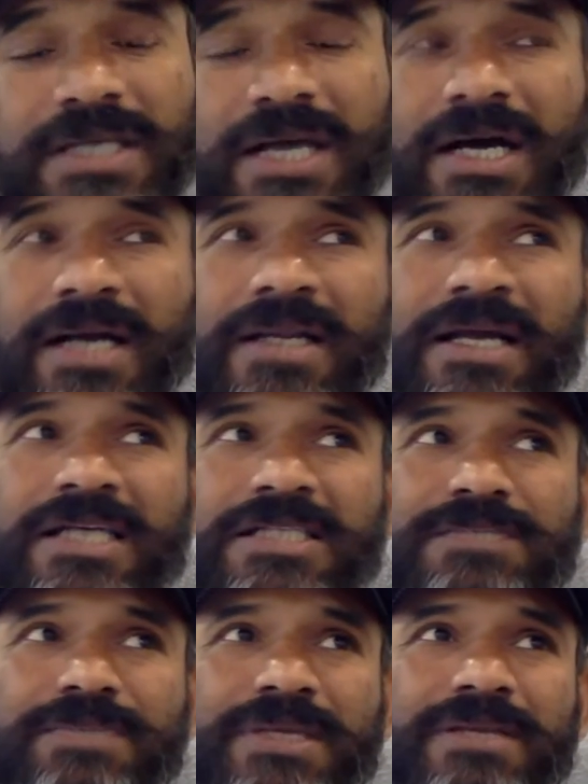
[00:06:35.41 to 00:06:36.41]
Khan
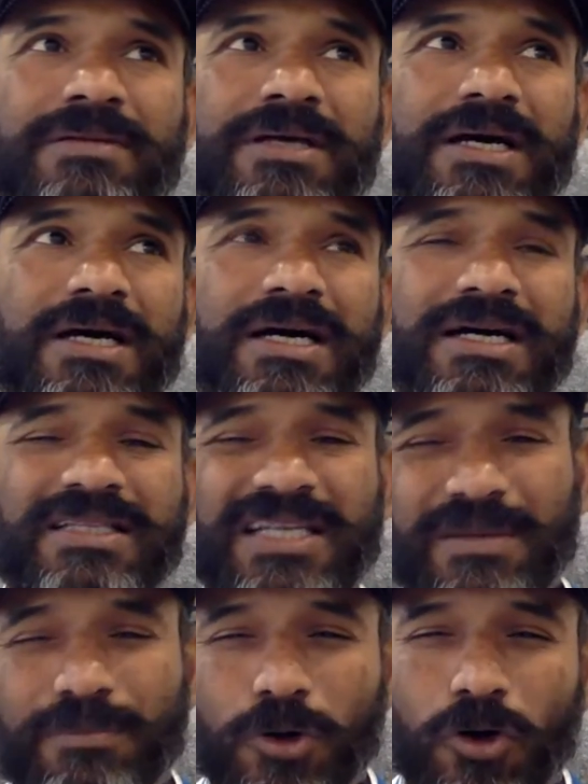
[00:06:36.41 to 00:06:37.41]
has been a
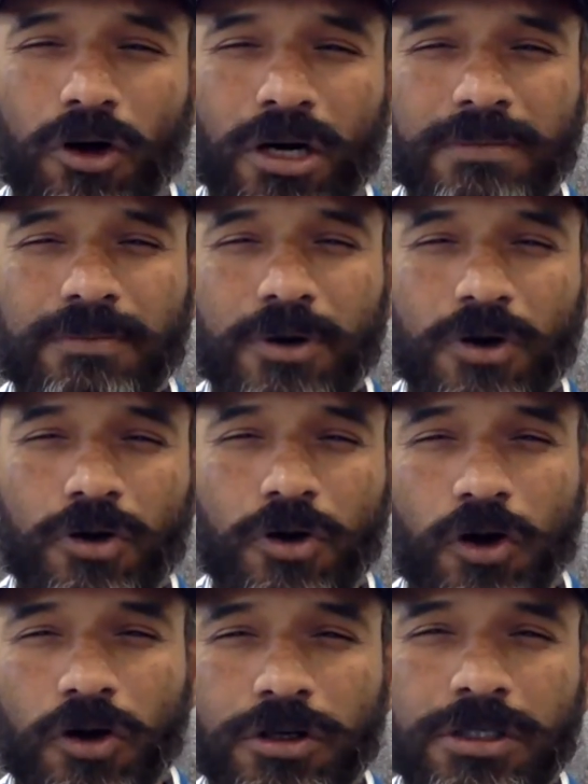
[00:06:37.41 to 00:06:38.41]
little blow hot, blow
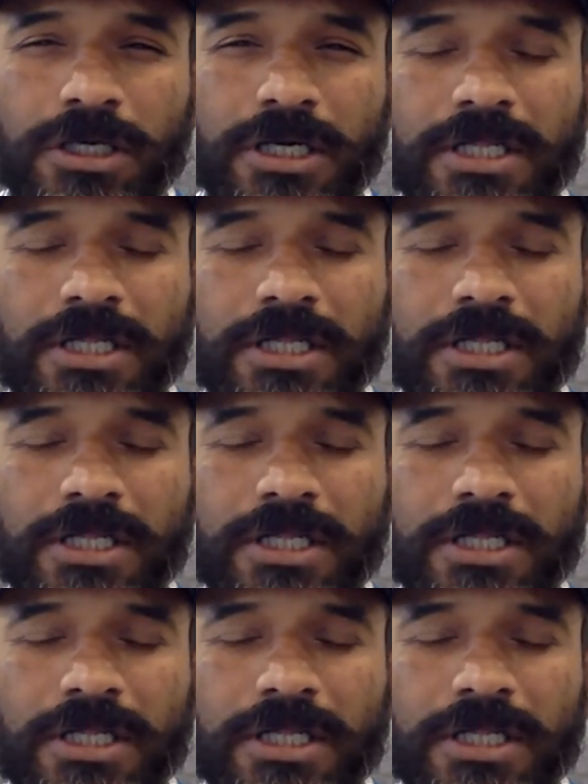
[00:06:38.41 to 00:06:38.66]
cold.